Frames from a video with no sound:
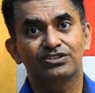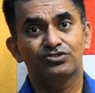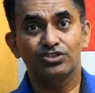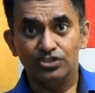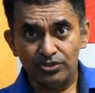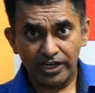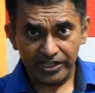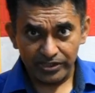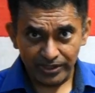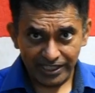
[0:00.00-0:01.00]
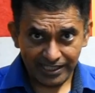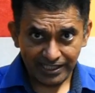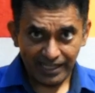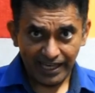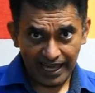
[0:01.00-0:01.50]
So you are
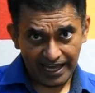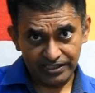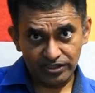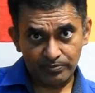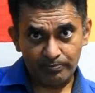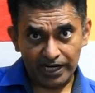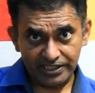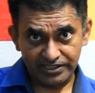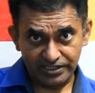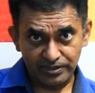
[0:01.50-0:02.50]
doing, and your partner,